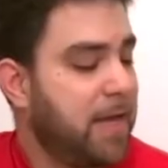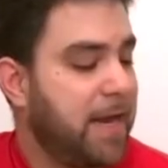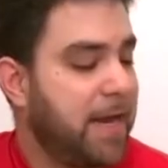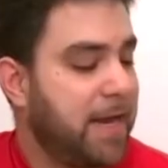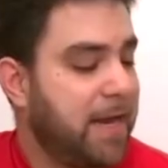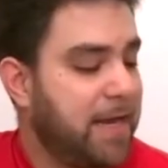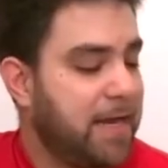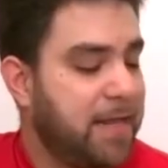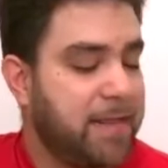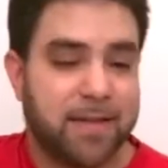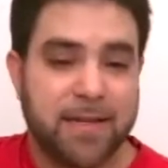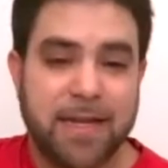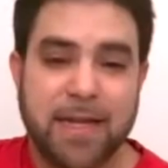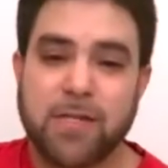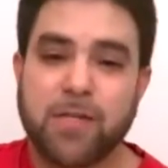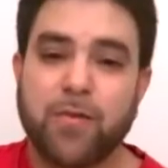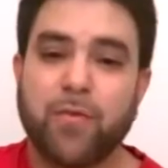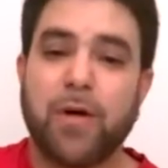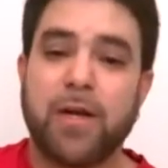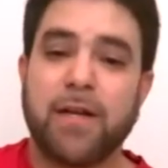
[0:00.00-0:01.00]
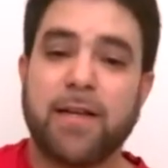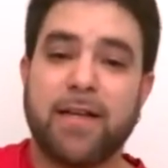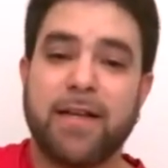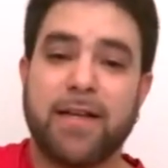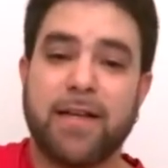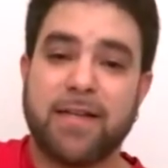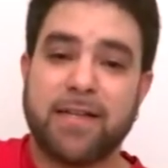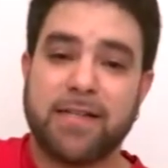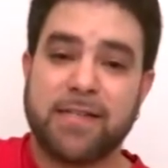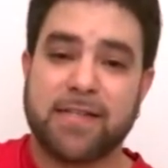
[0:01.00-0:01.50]
And the next one
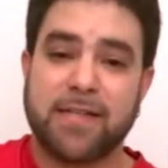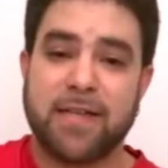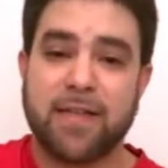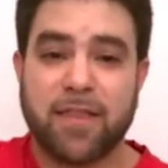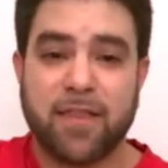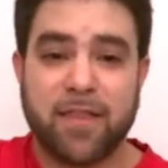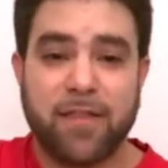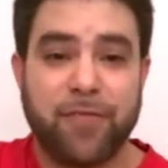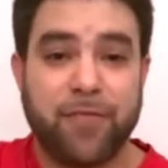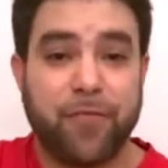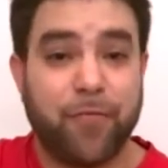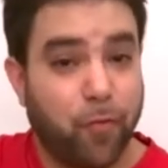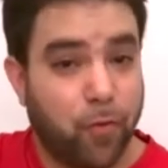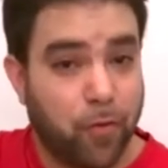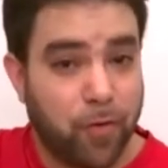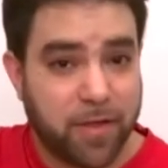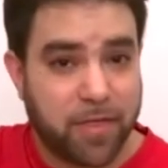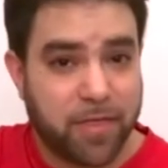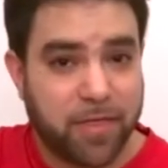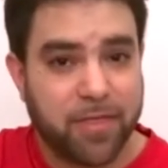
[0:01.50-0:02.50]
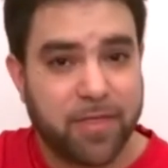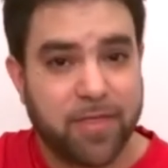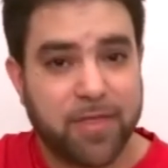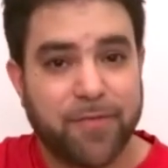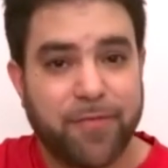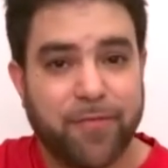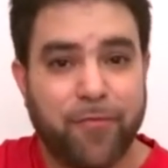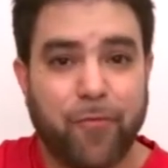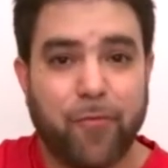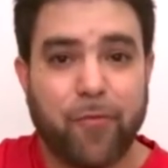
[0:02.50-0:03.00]
is the fourth.
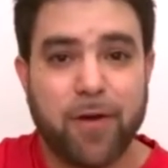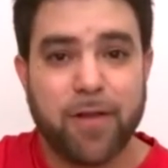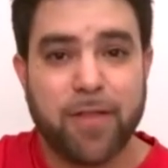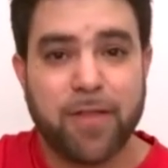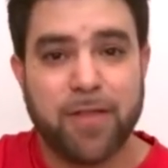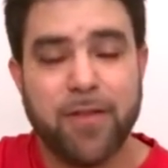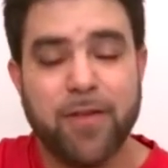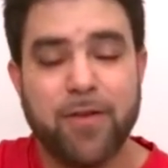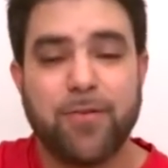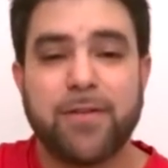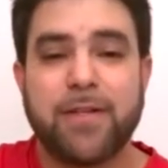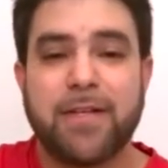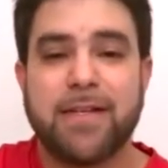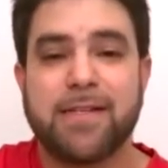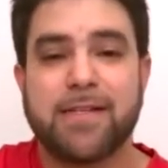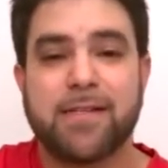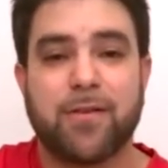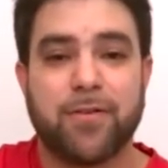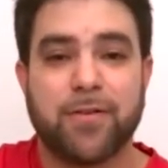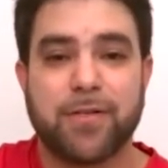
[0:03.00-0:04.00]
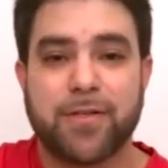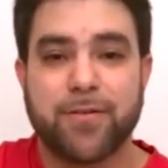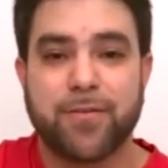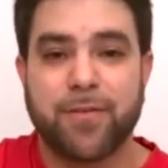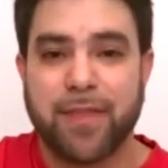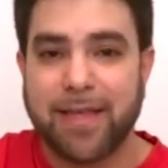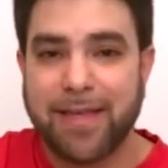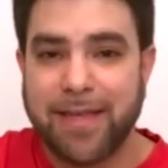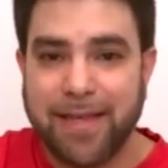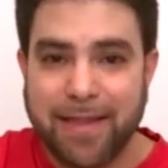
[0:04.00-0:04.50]
The fourth note is also
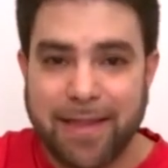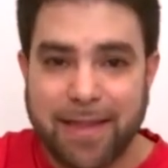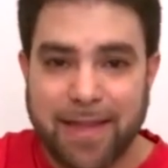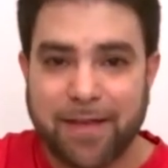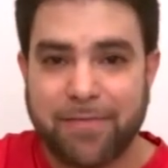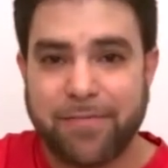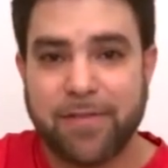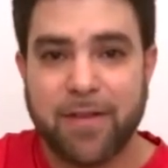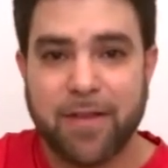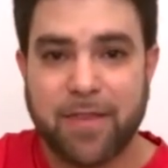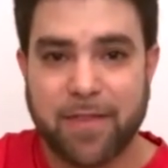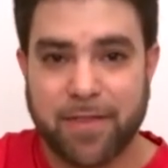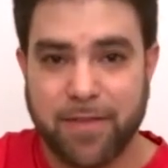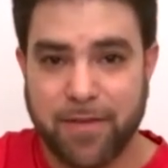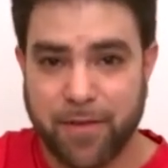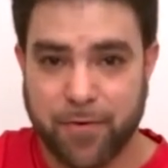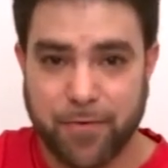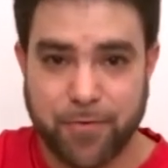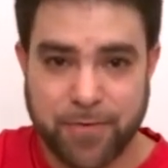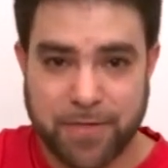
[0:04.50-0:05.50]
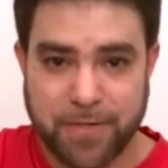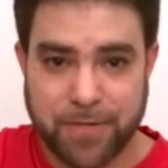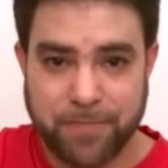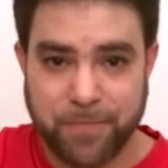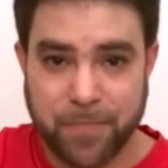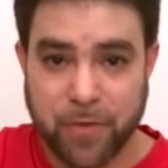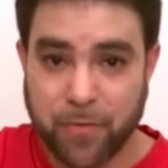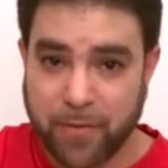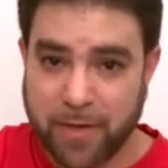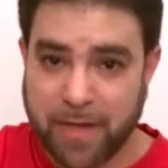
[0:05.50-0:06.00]
the 11th note.
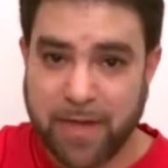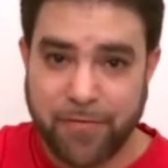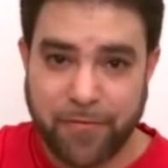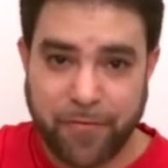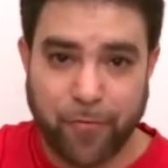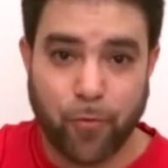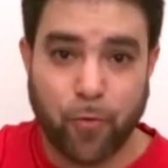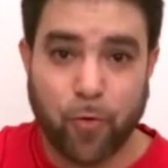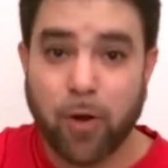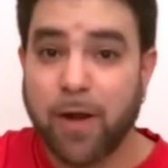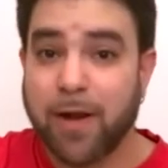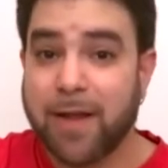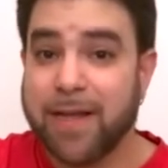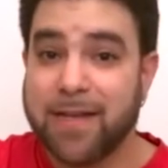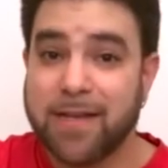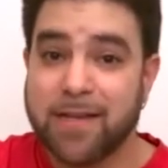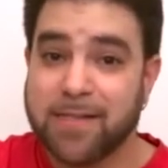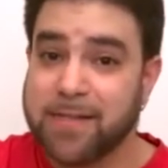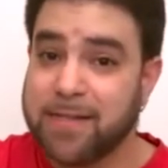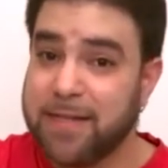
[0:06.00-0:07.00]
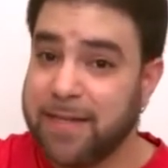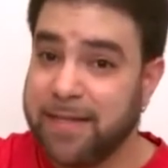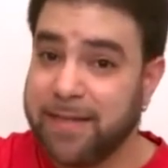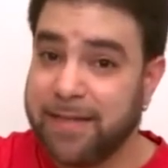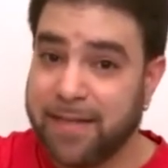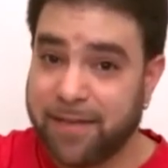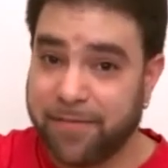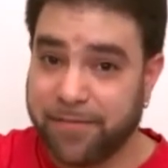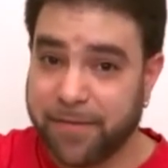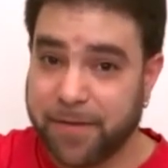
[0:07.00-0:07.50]
Okay, four is
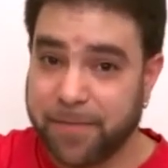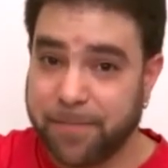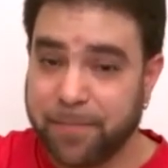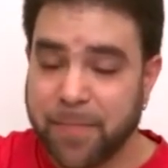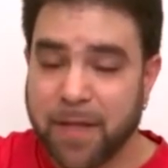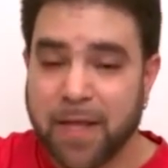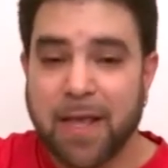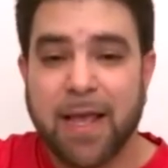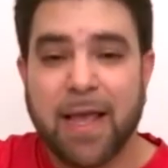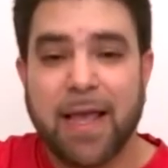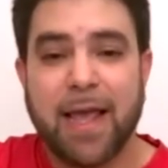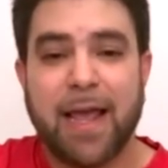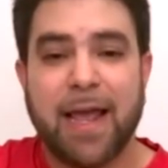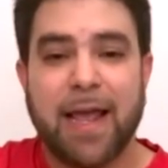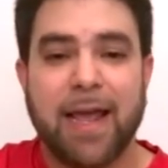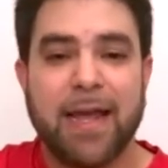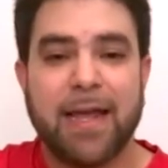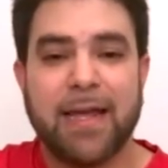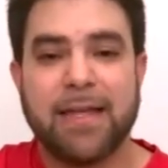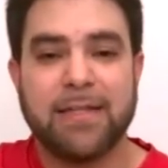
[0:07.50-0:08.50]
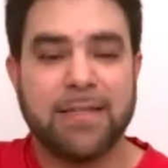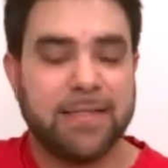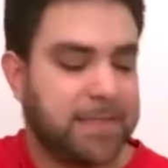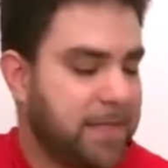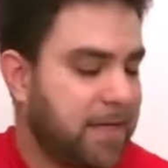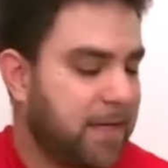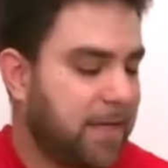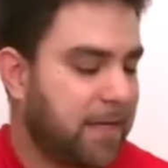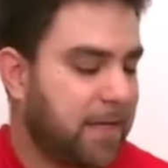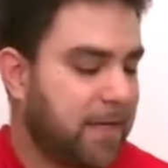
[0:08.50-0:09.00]
11.
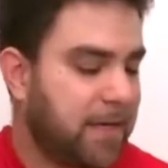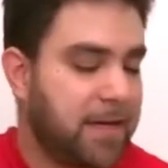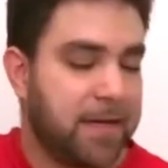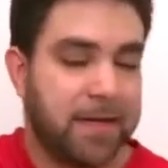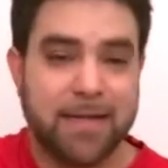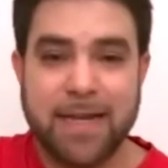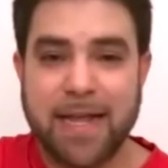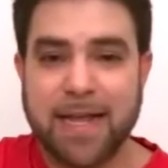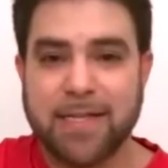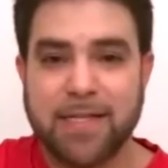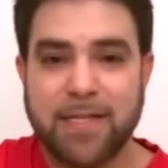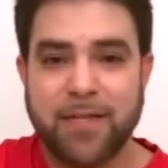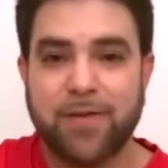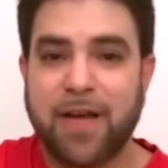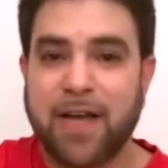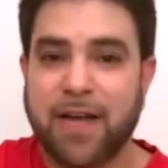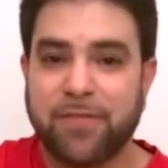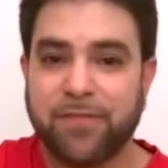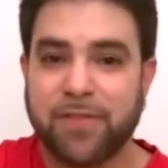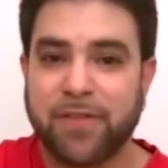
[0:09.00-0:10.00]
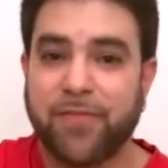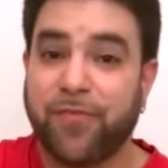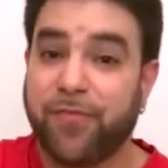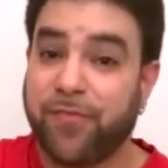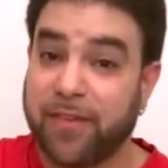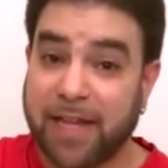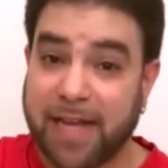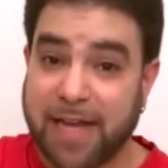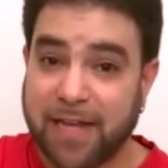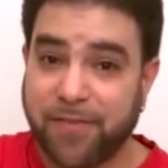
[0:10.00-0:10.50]
And uh, next you have the
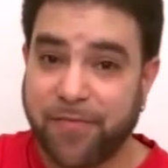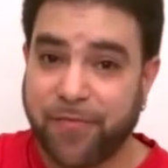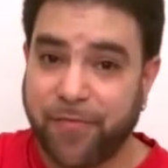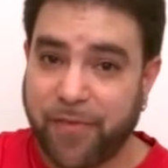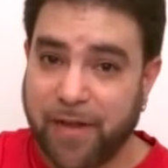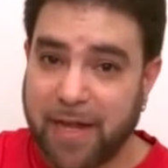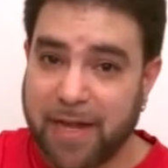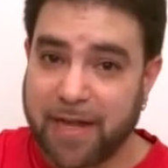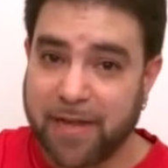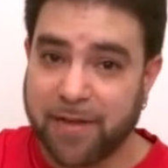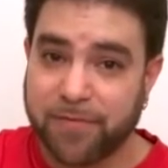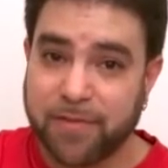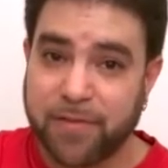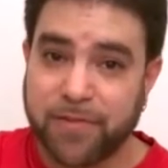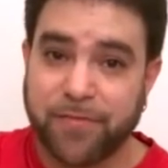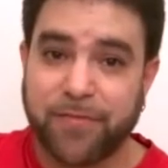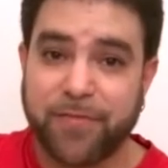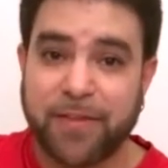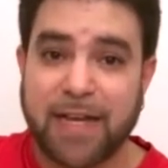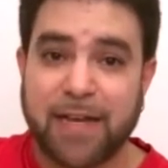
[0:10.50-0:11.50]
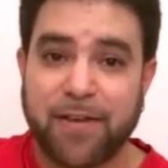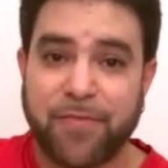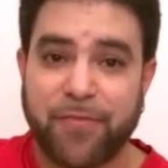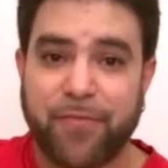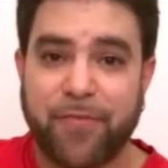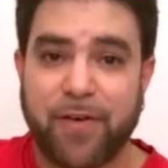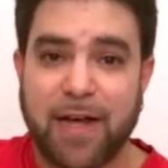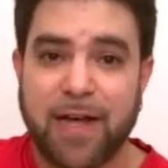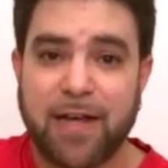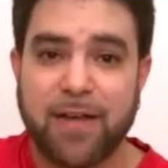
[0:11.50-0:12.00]
flat five. The flat
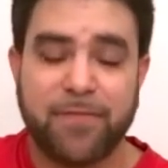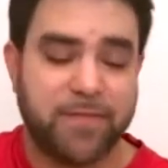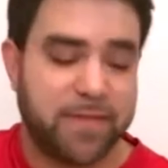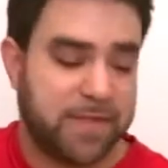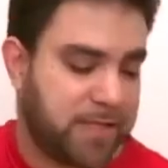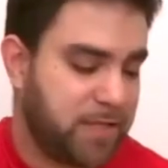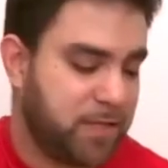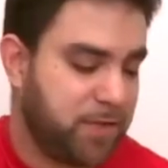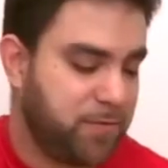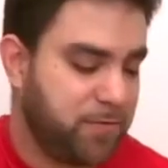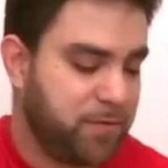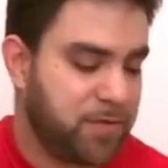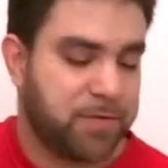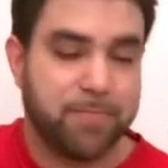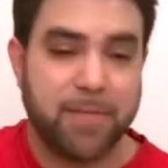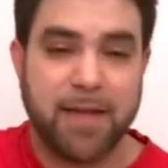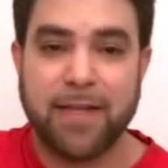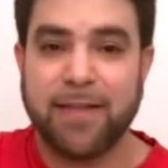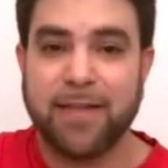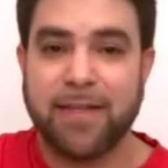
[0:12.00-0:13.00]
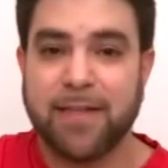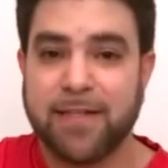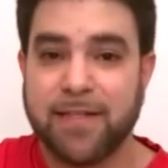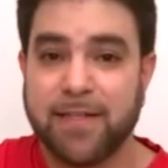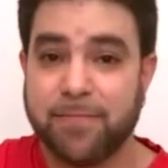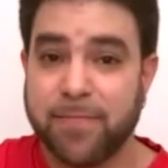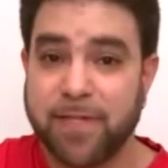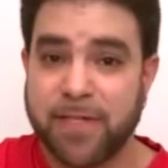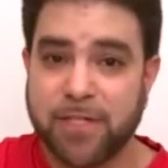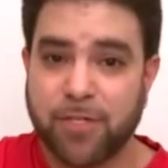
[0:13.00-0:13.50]
five is used mainly in
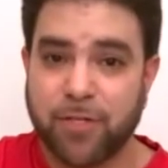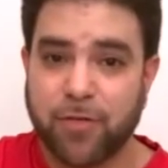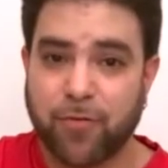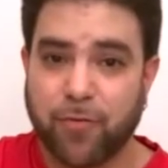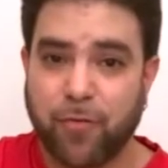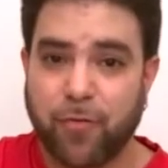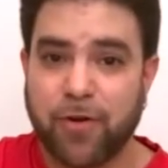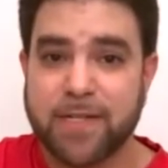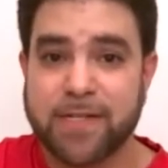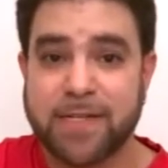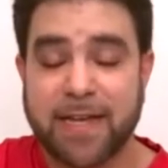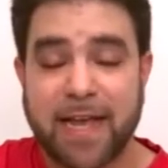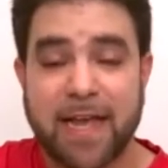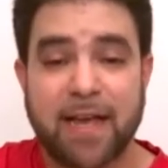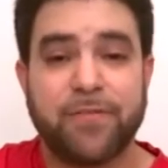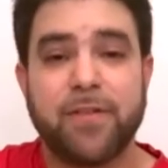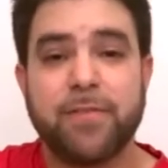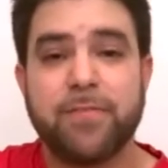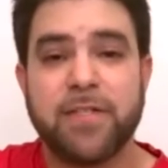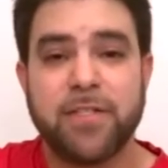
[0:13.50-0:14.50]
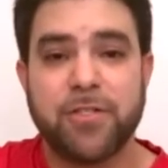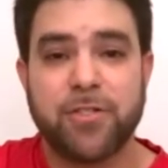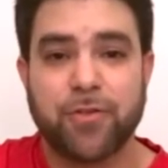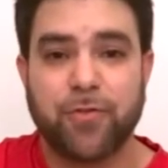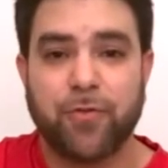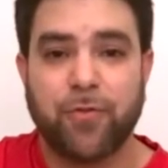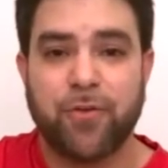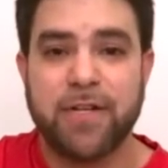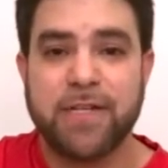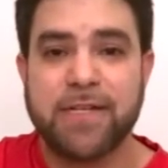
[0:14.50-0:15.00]
diminished chords and half
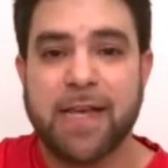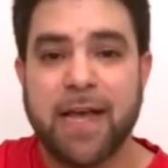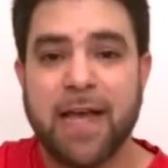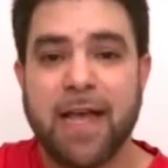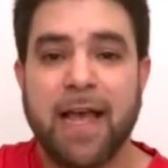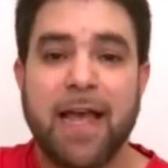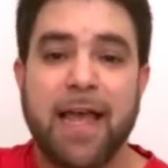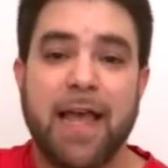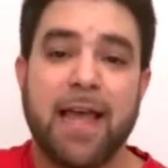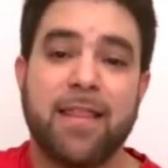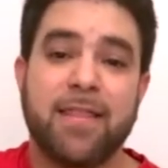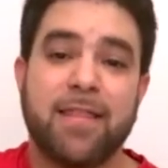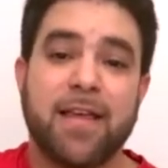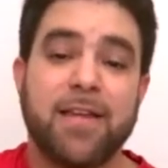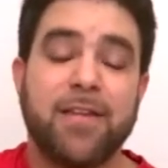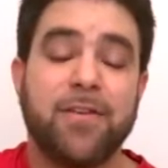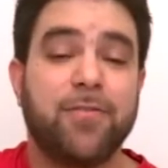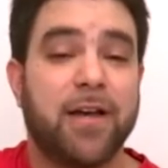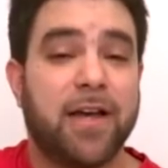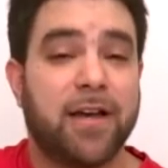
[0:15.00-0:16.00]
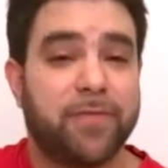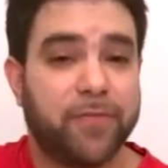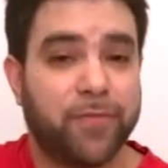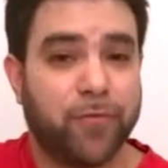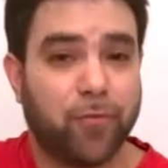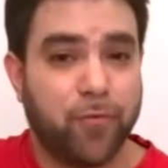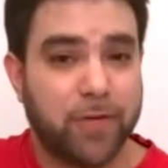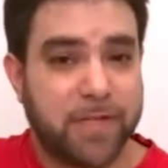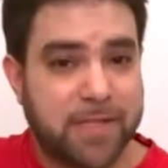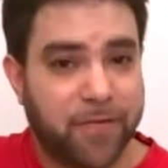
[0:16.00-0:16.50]
diminished chords. And then you have,
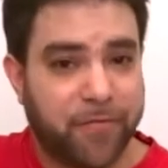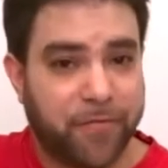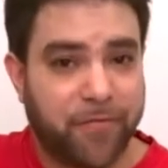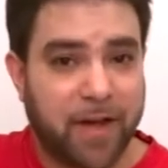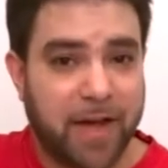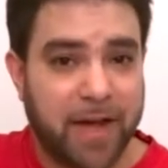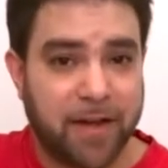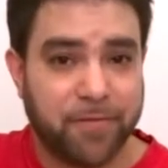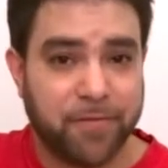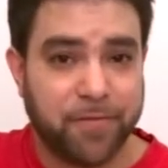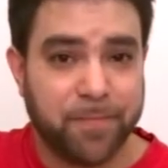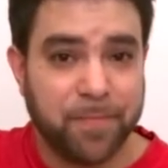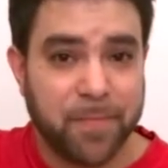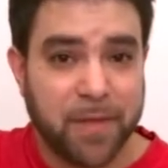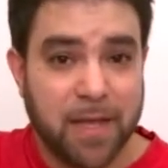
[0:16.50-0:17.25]
of course, the five.